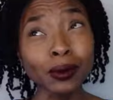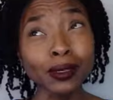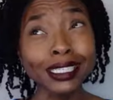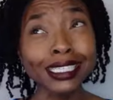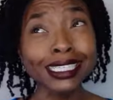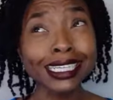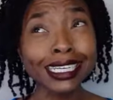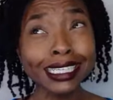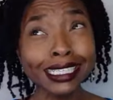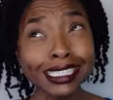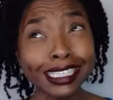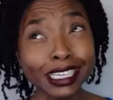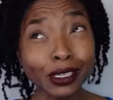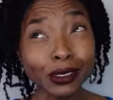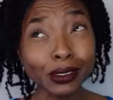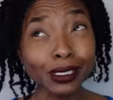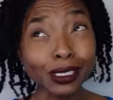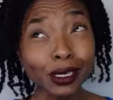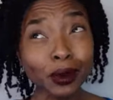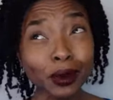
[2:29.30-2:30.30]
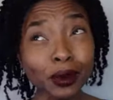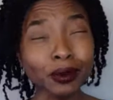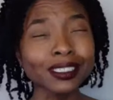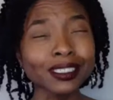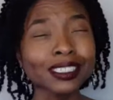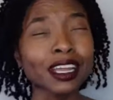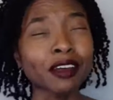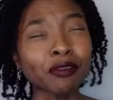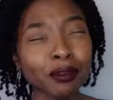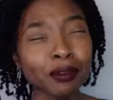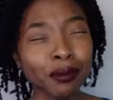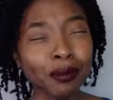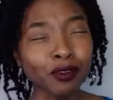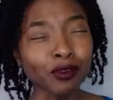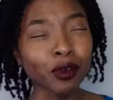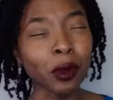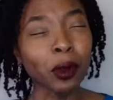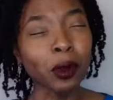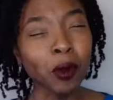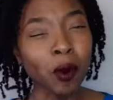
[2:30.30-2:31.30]
6 years ago. It was definitely
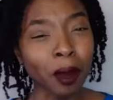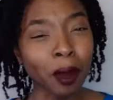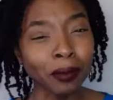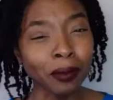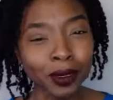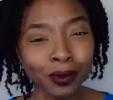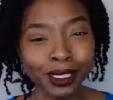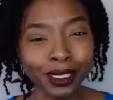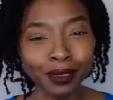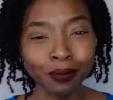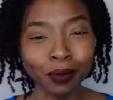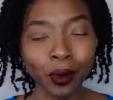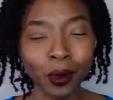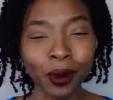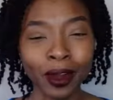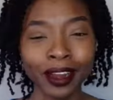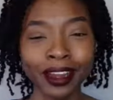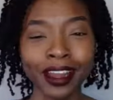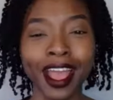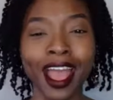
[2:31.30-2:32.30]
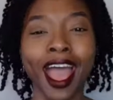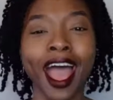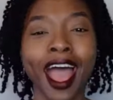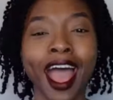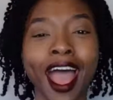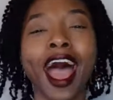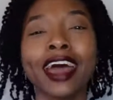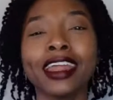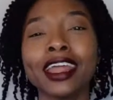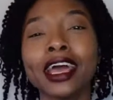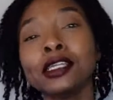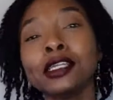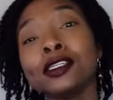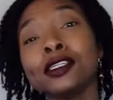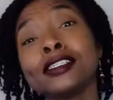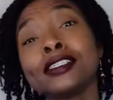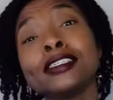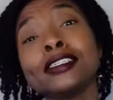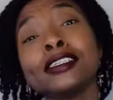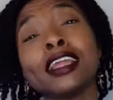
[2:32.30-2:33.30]
before Kwame was born. And I
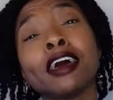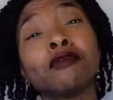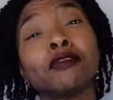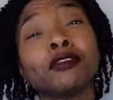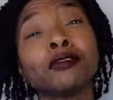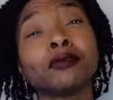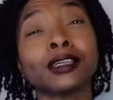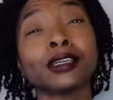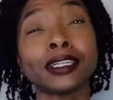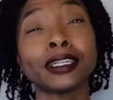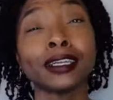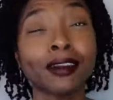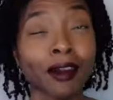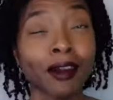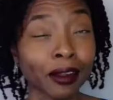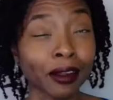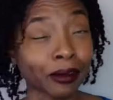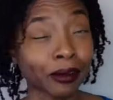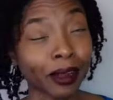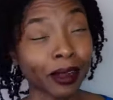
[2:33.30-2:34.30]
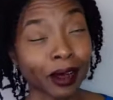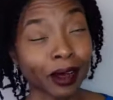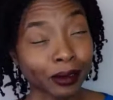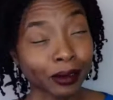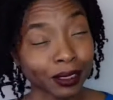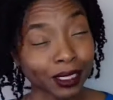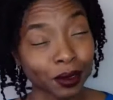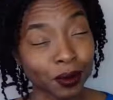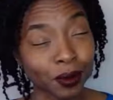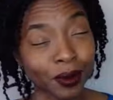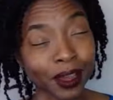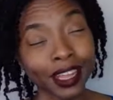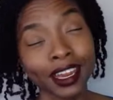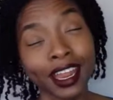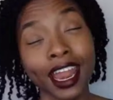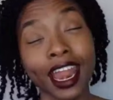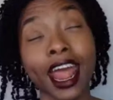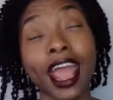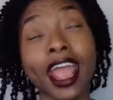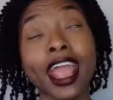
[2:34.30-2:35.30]
just never really got around to it.
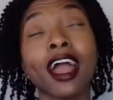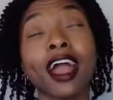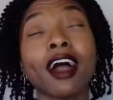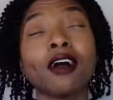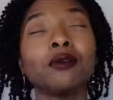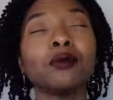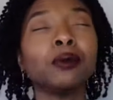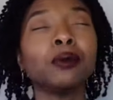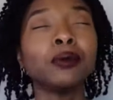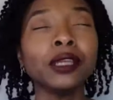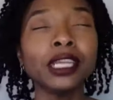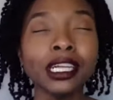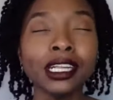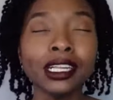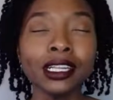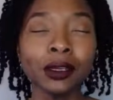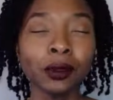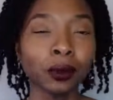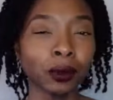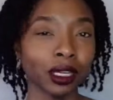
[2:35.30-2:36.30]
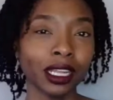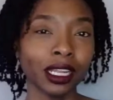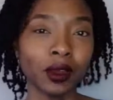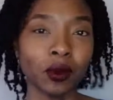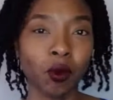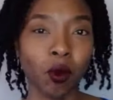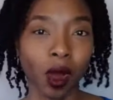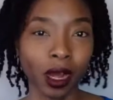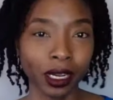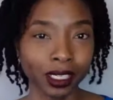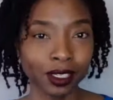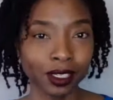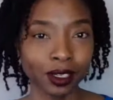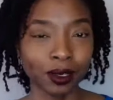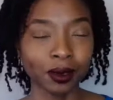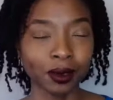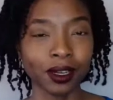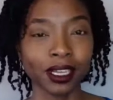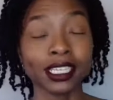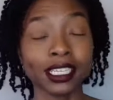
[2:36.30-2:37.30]
And I really want to,
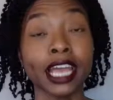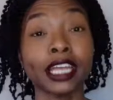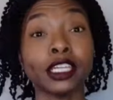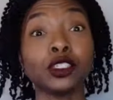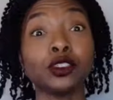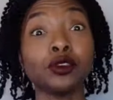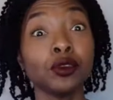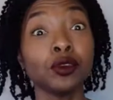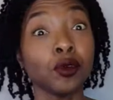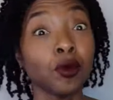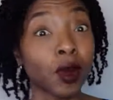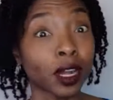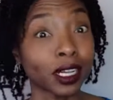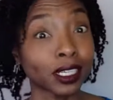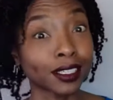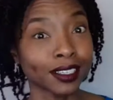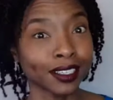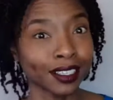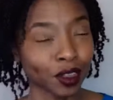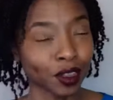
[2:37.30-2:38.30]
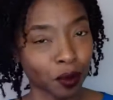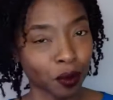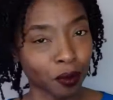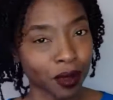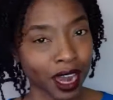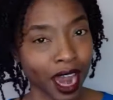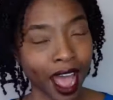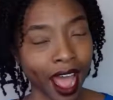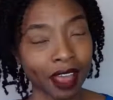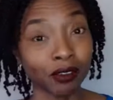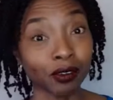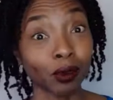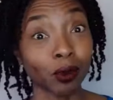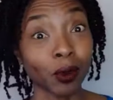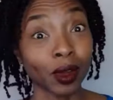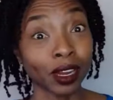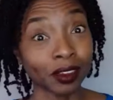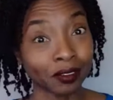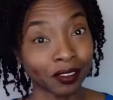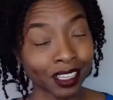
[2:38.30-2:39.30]
because I do want to scuba dive
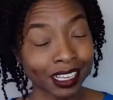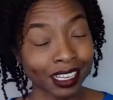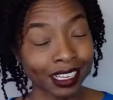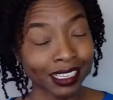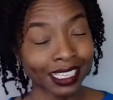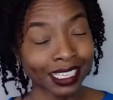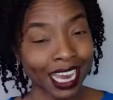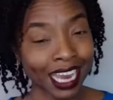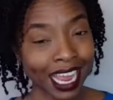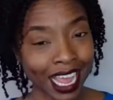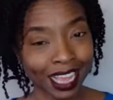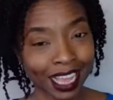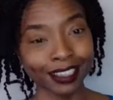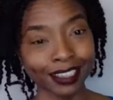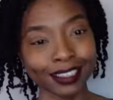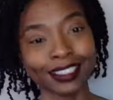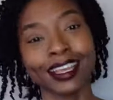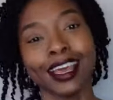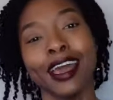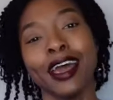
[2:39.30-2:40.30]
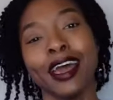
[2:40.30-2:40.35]
one of these days.